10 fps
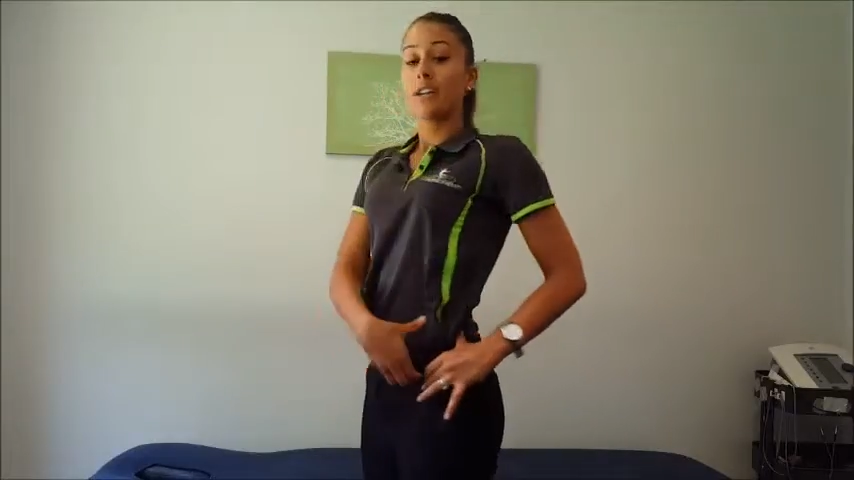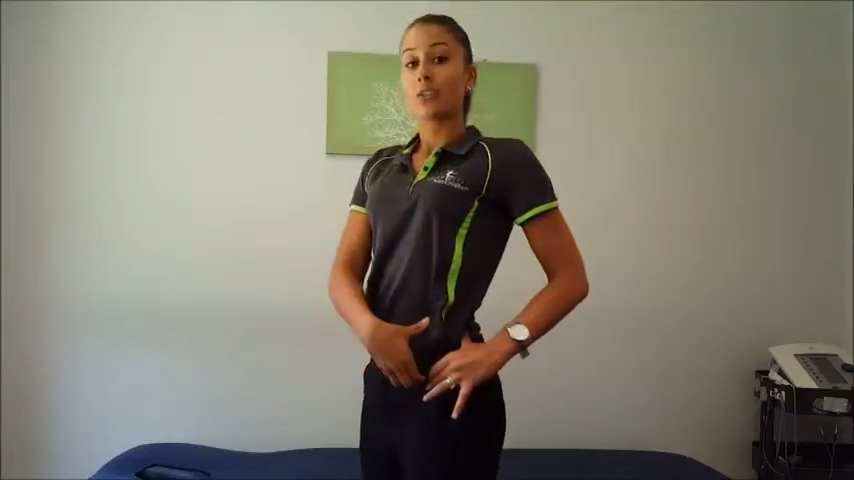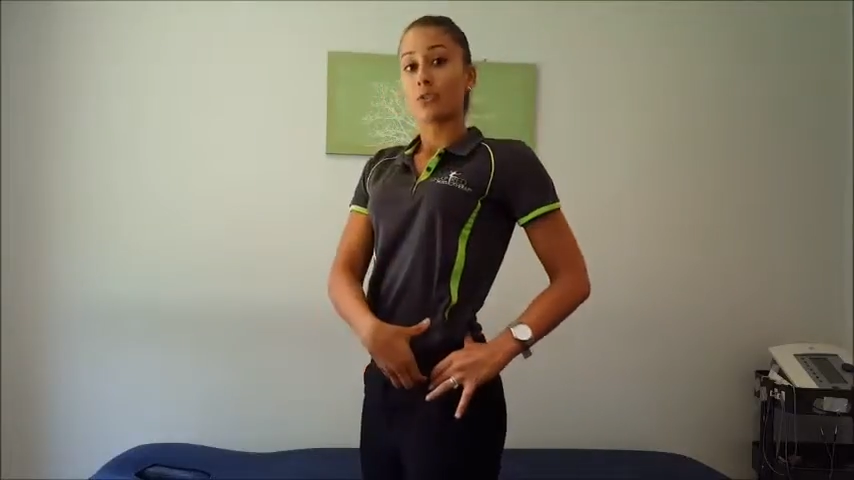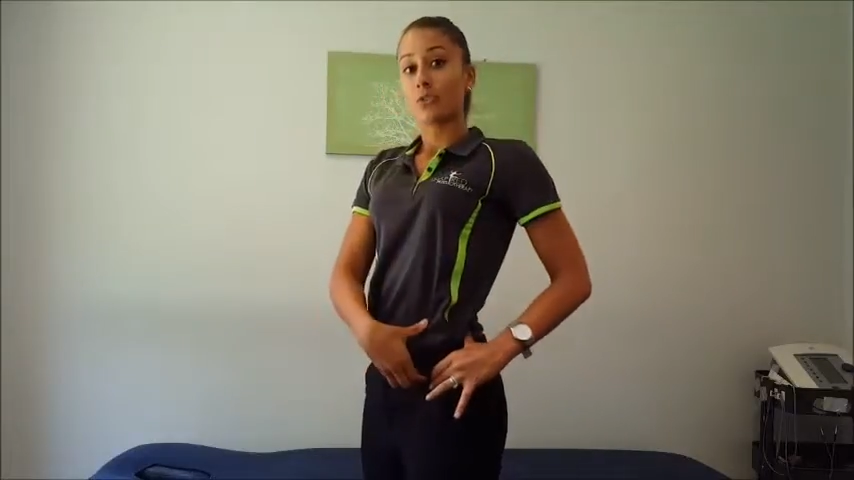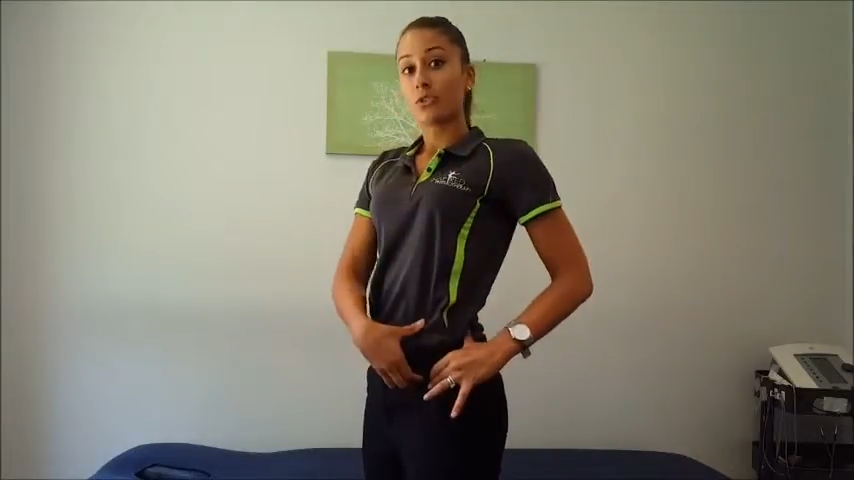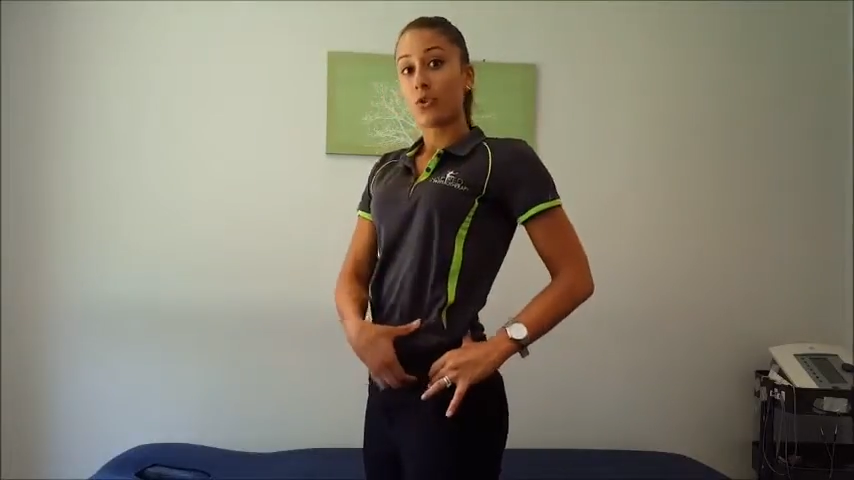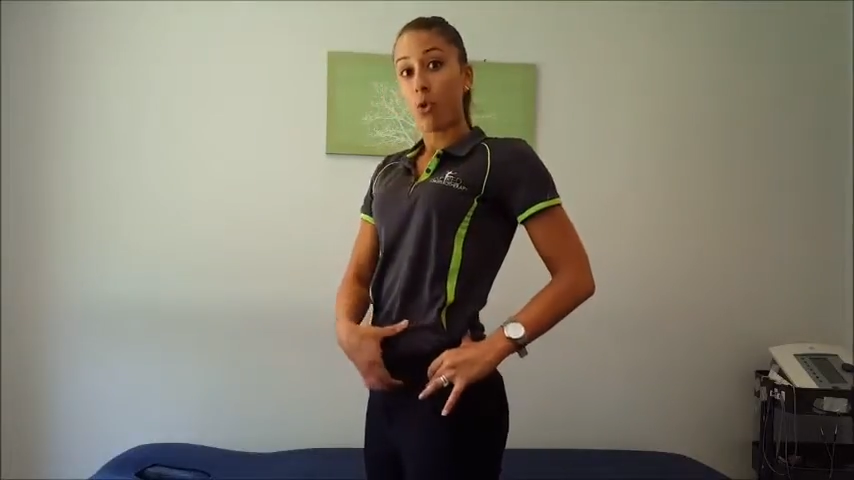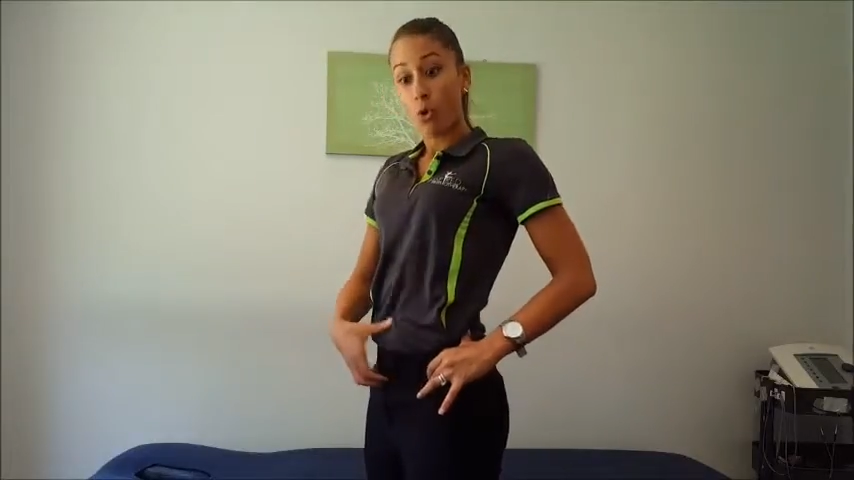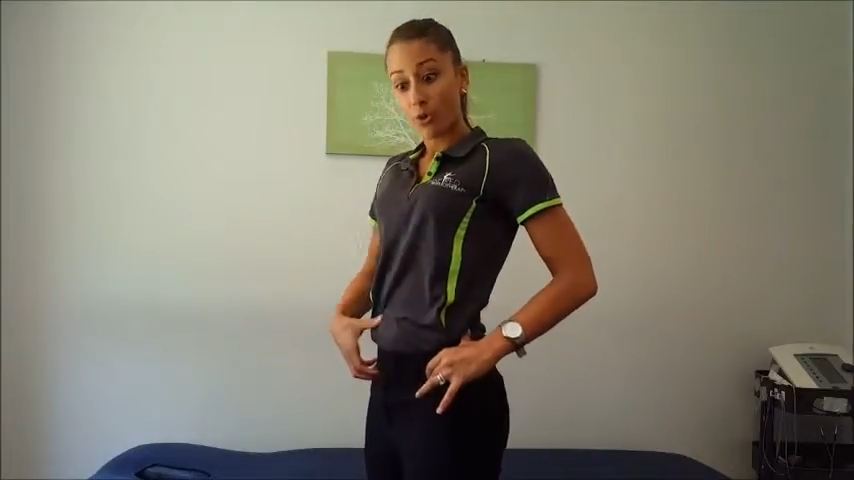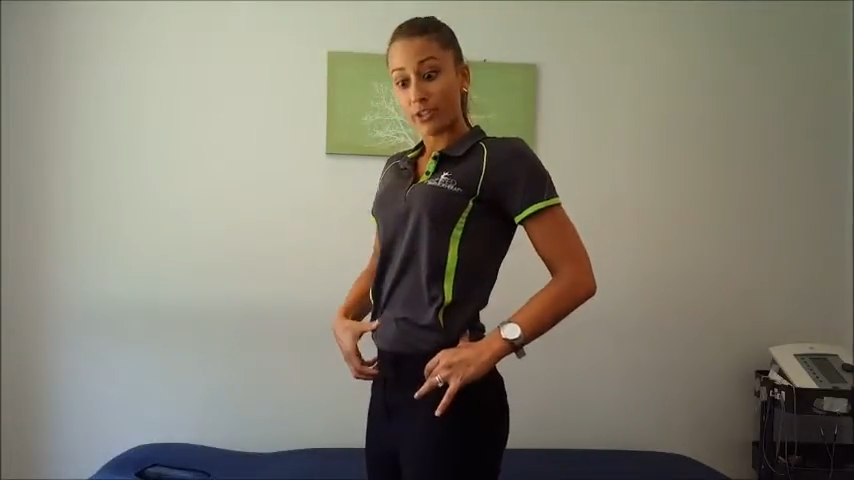your
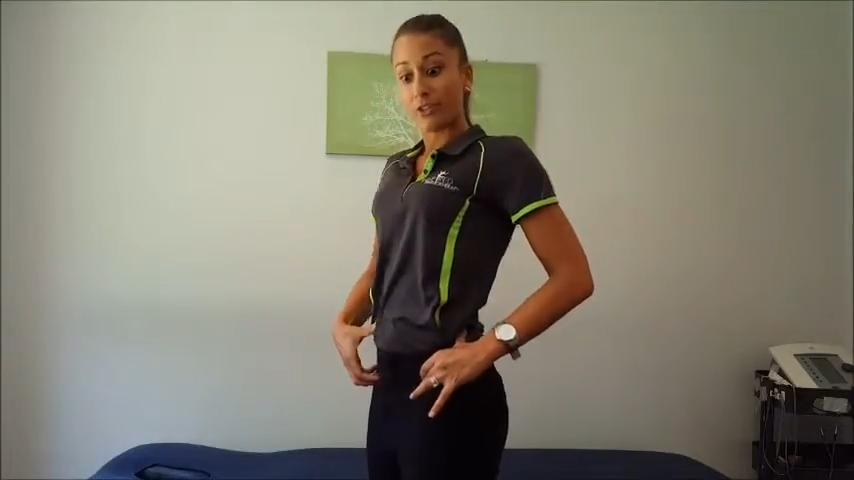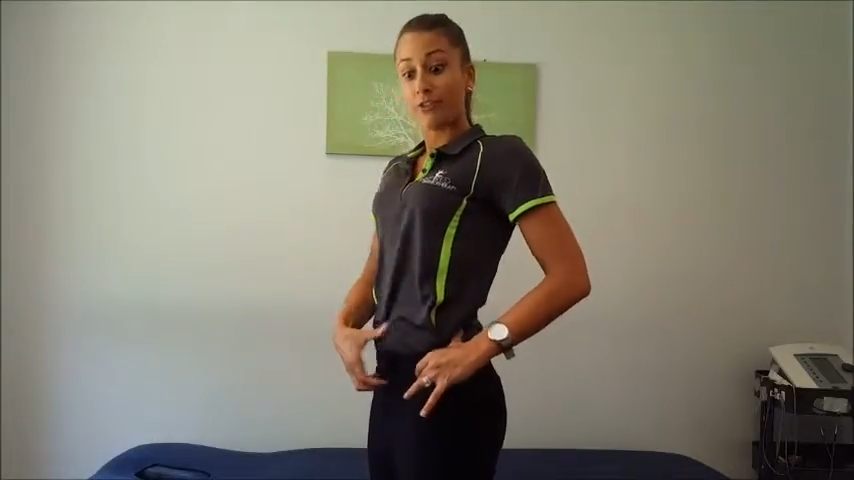core in your